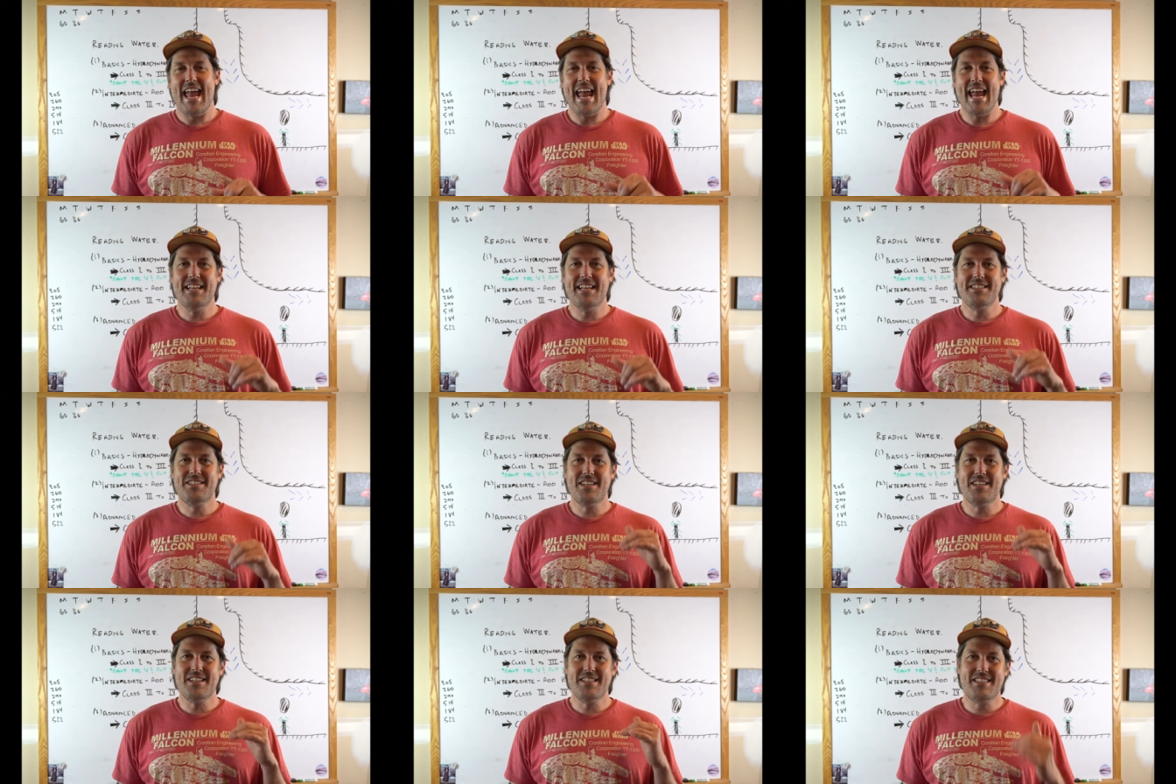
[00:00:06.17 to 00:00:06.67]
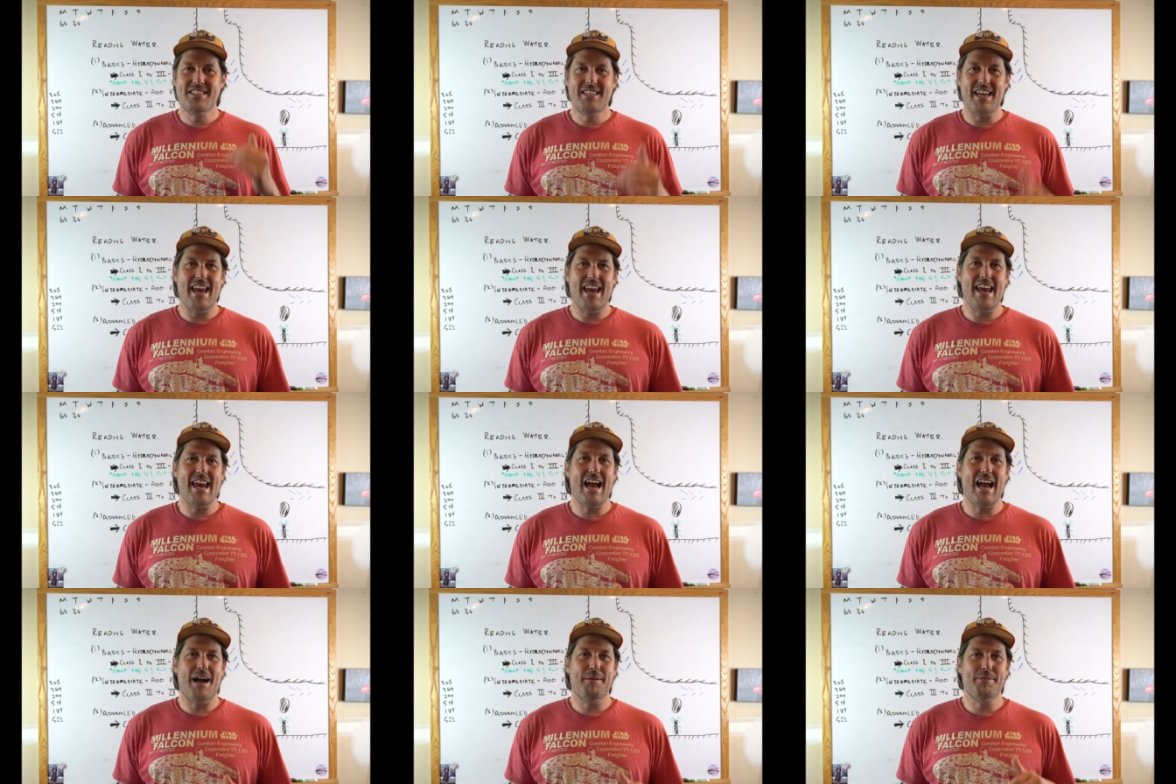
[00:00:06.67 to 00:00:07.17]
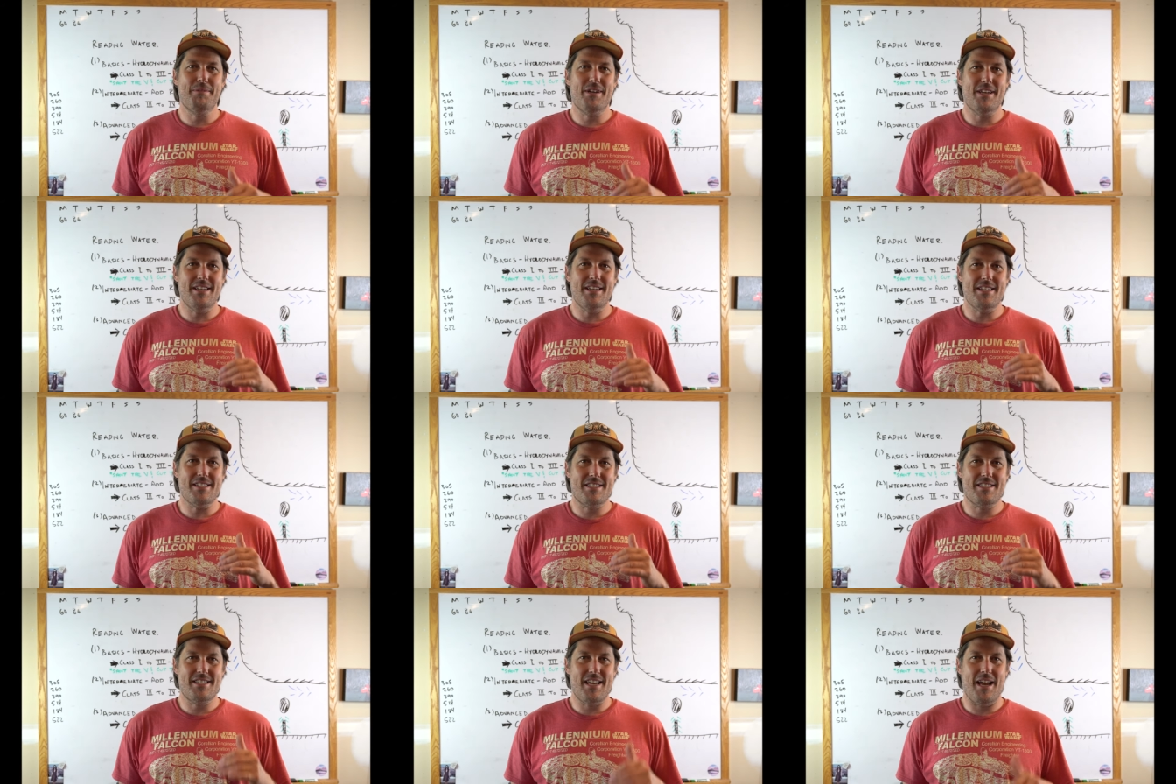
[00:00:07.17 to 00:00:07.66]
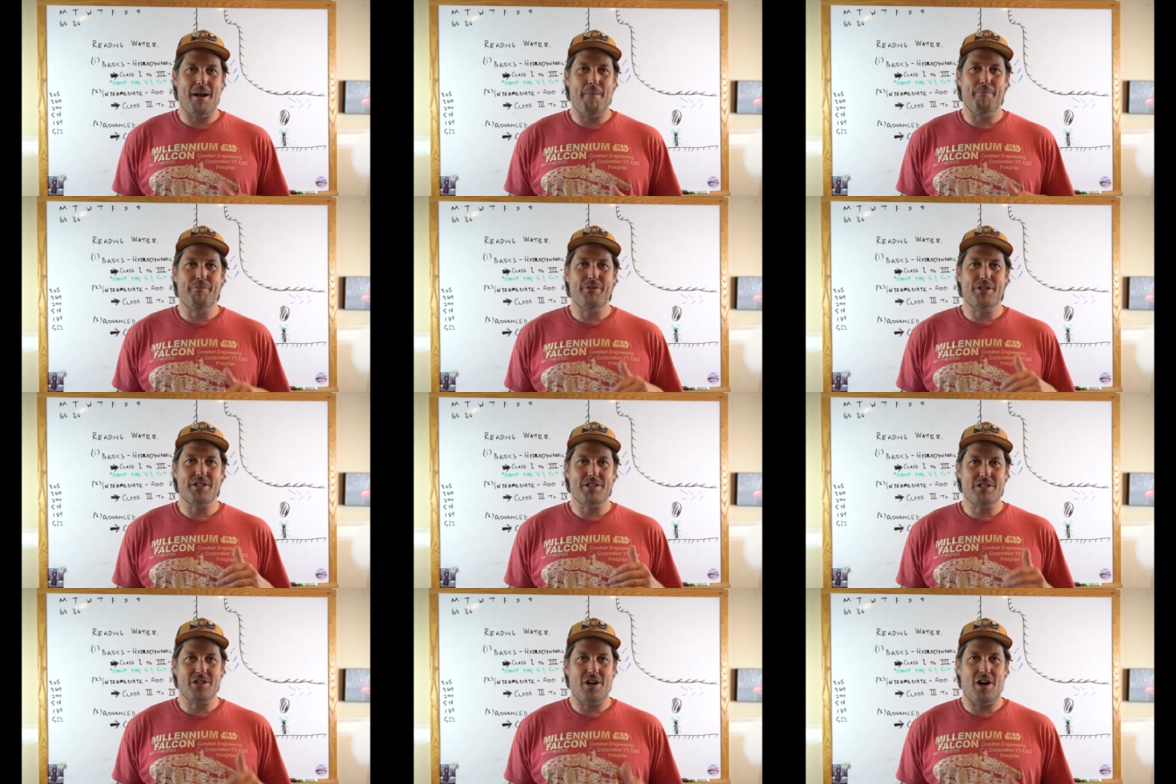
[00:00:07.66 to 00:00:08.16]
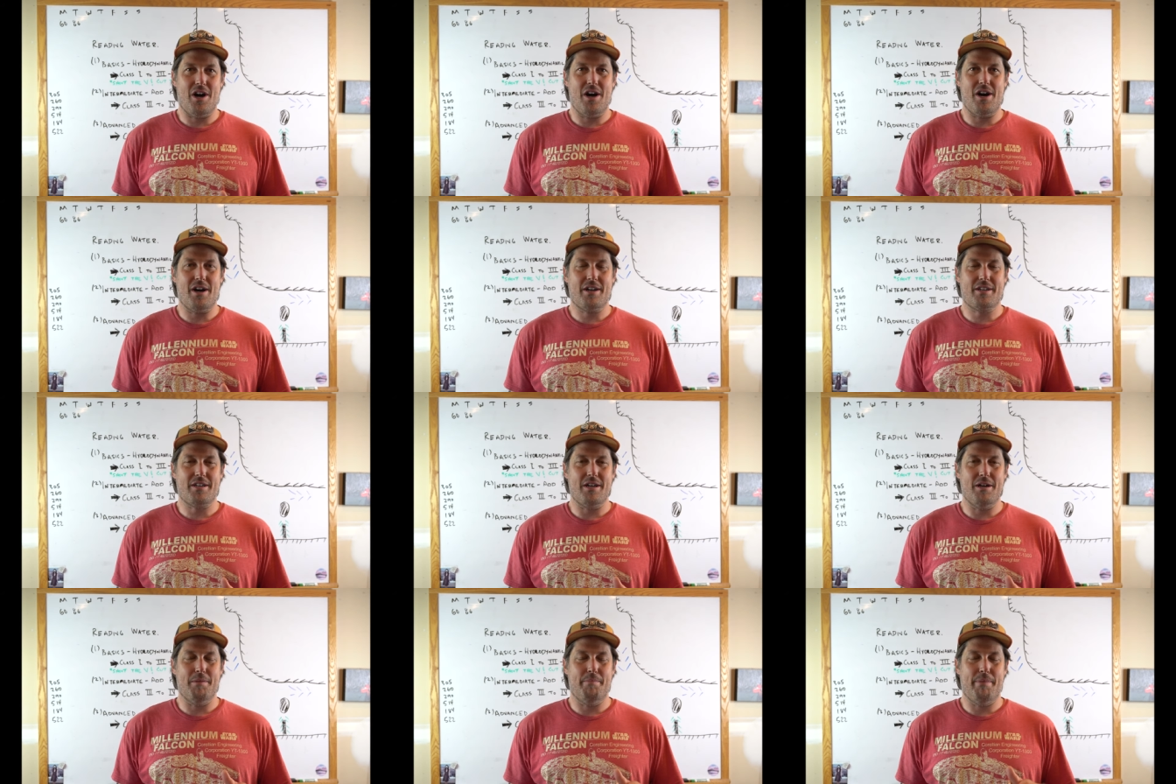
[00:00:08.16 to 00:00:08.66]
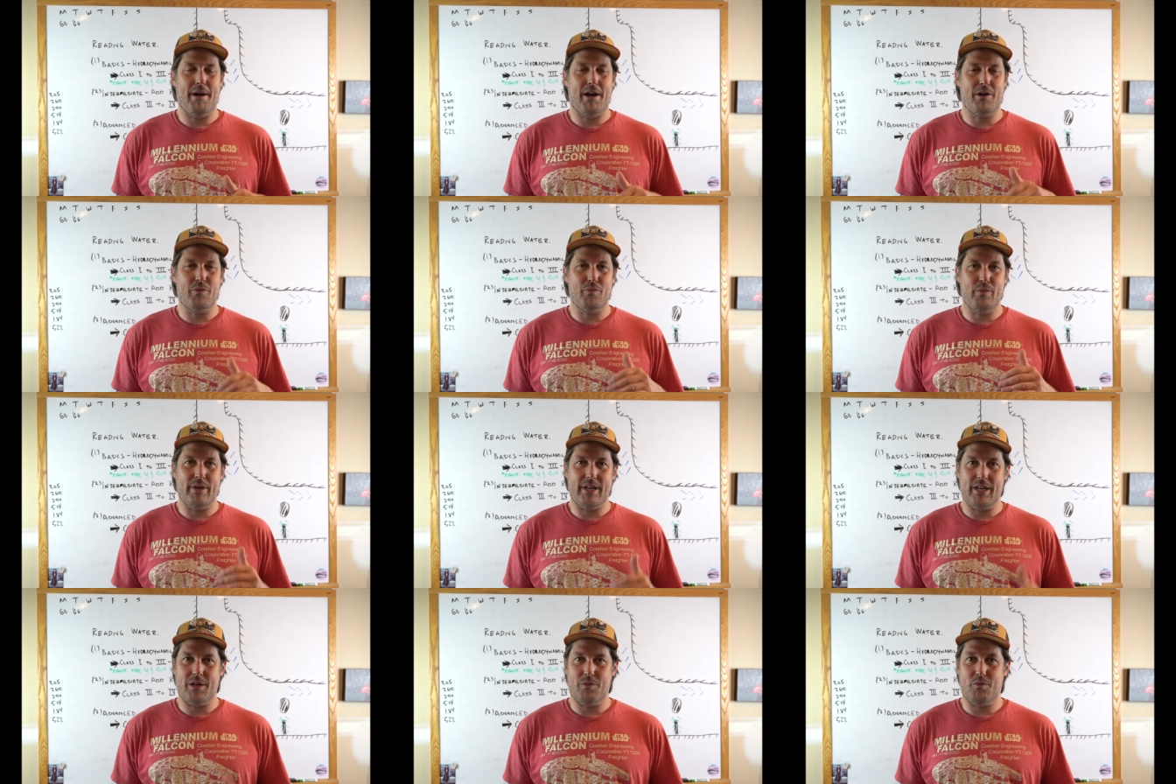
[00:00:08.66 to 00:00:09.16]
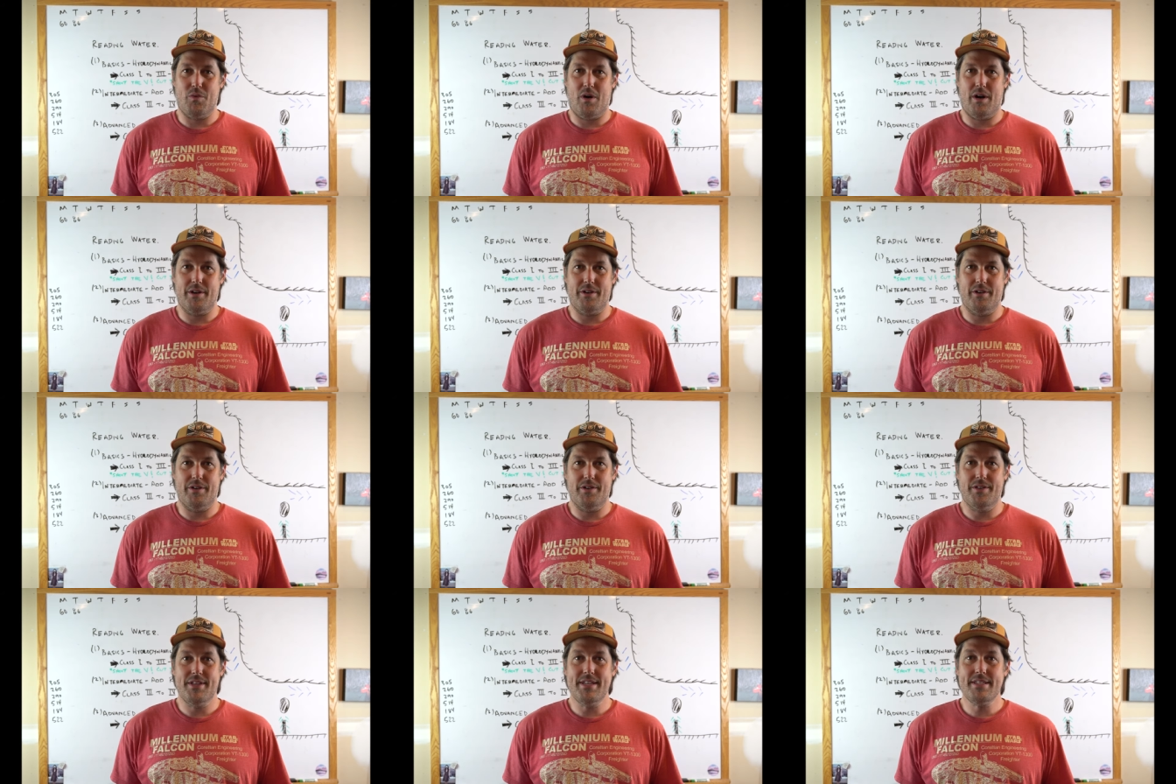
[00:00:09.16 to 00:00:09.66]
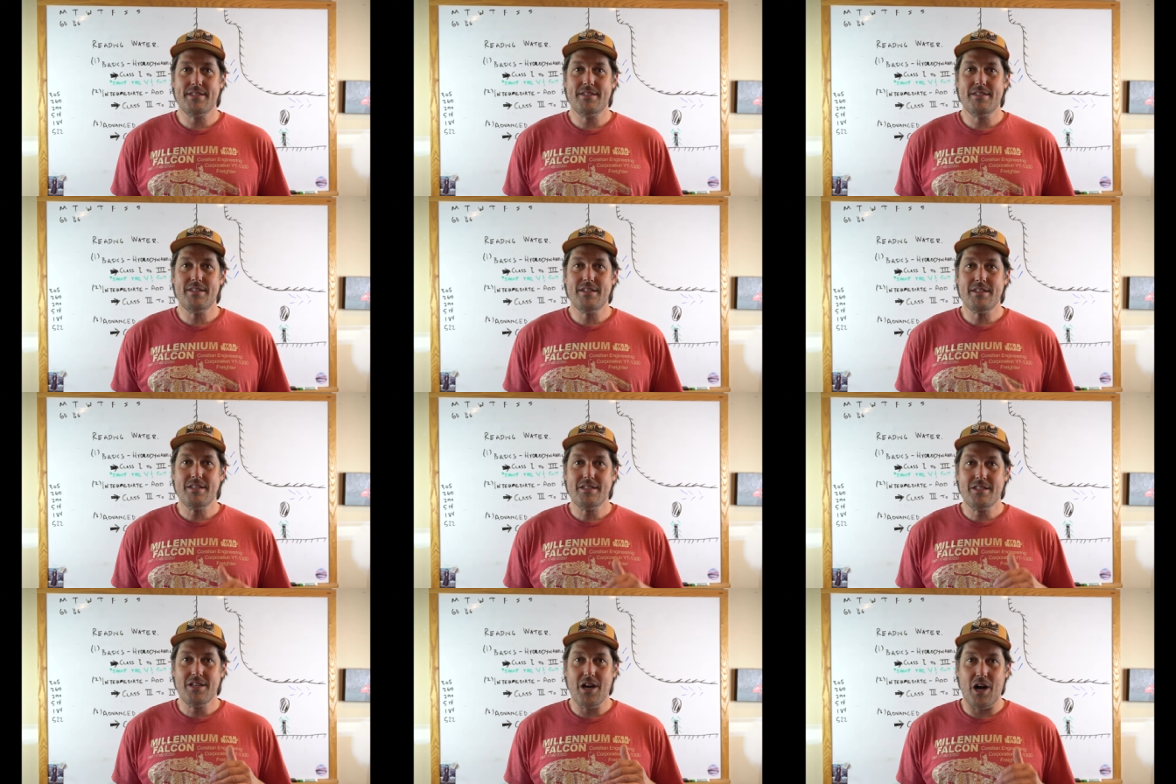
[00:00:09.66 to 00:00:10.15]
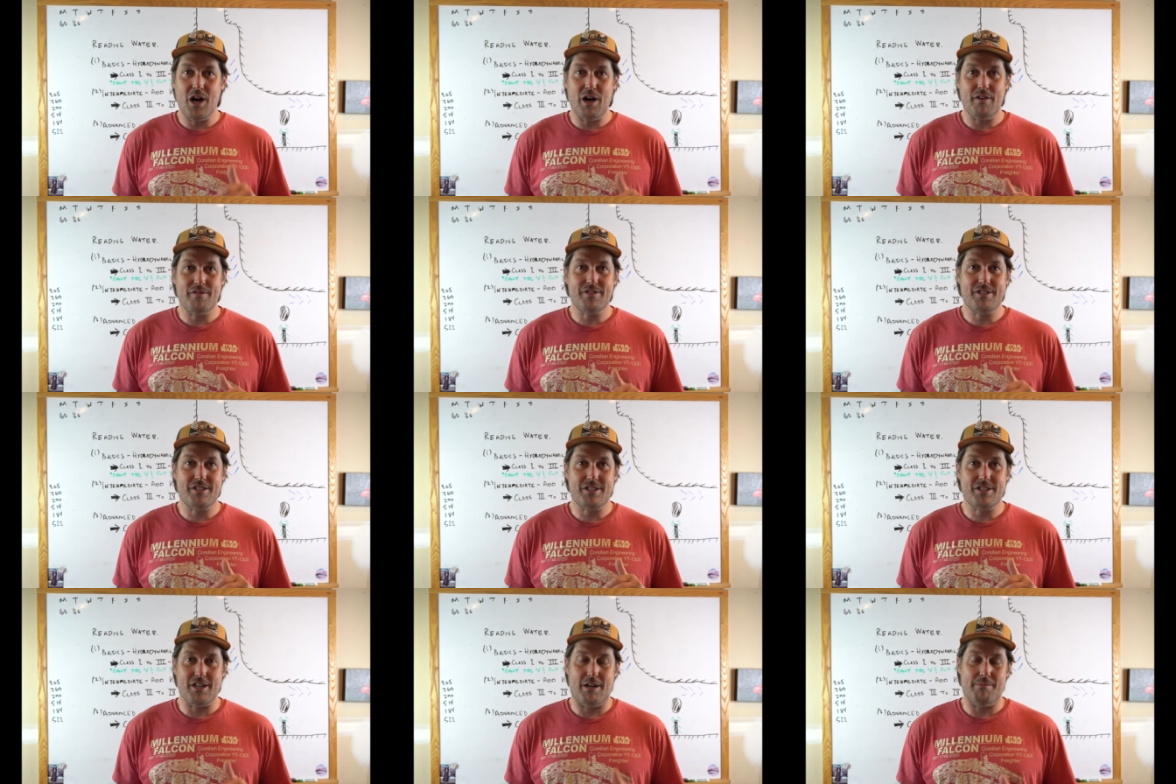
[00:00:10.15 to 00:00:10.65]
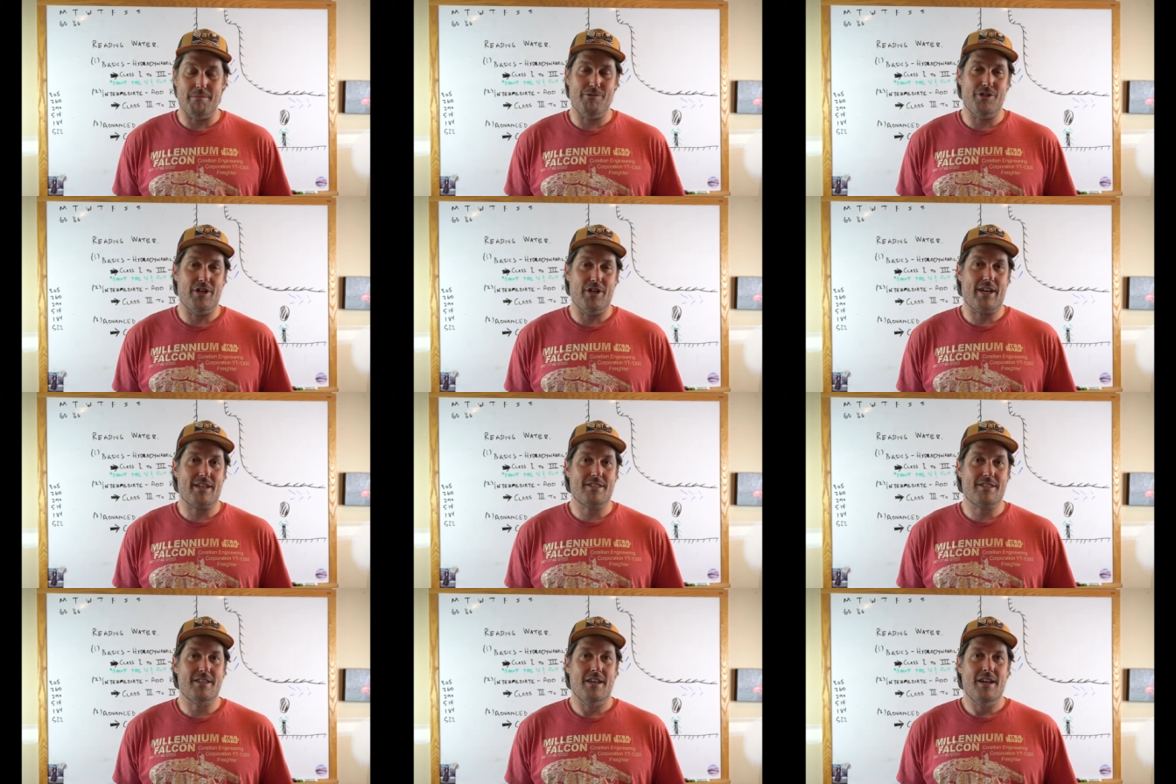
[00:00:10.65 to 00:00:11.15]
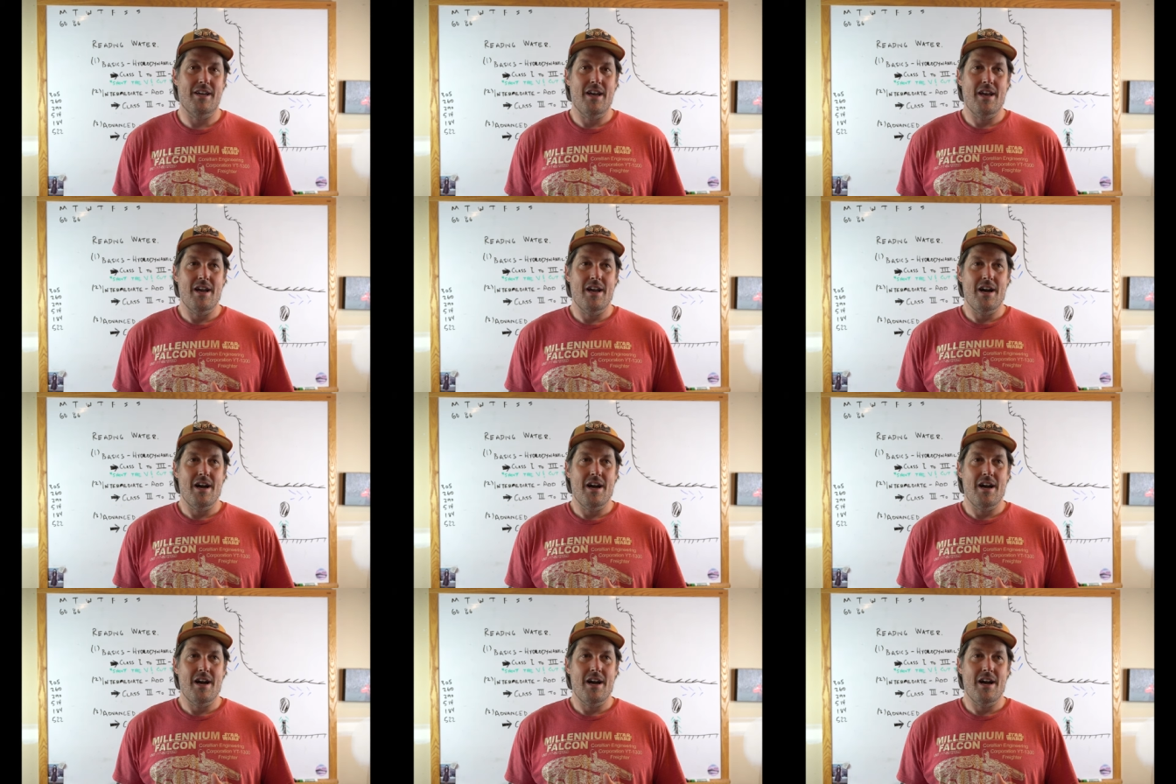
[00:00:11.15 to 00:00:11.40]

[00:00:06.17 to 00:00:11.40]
And today I'm going to attempt to talk about reading water. This is a tough subject.